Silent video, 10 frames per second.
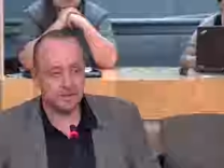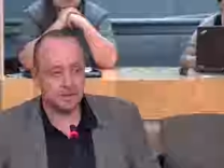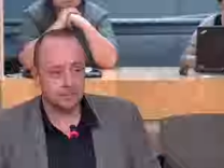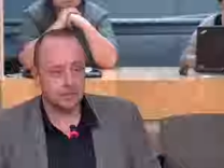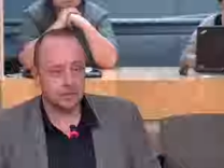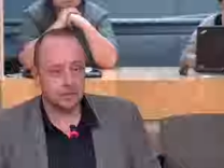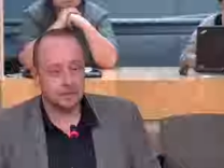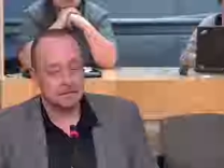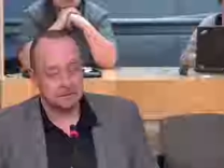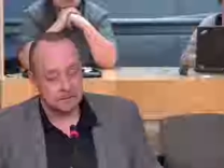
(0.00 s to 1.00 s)
At the beginning,
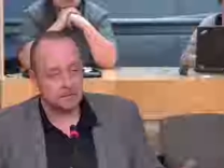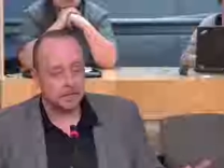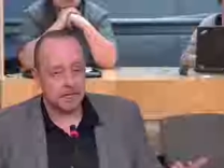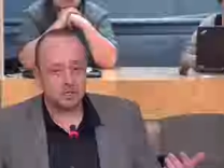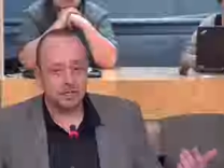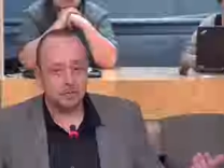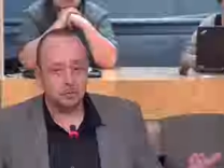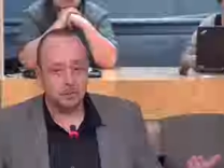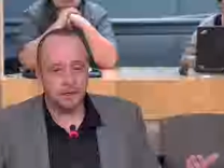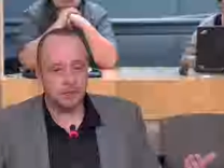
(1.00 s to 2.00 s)
the citizens were not
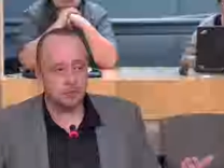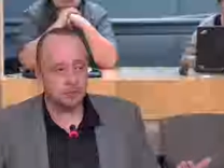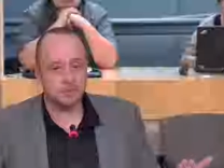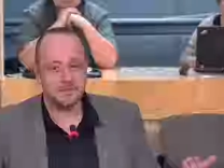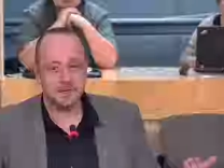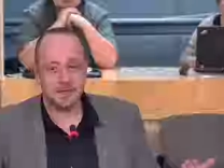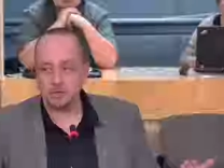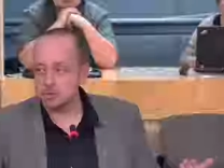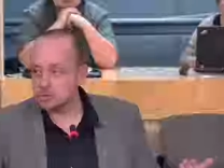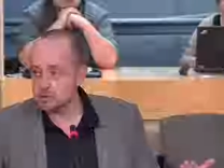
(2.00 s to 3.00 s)
too happy
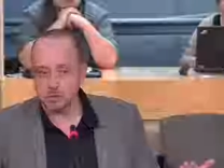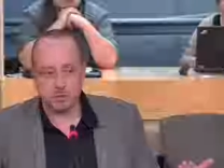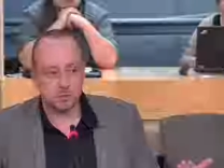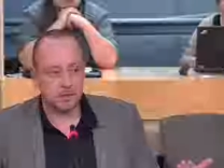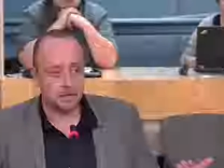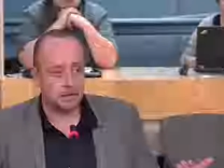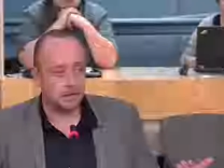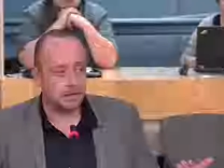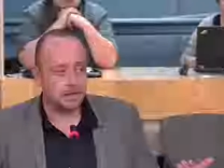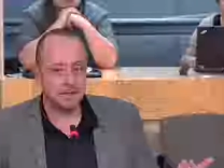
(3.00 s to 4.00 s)
because you had to
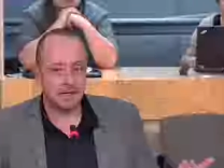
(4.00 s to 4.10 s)
purchase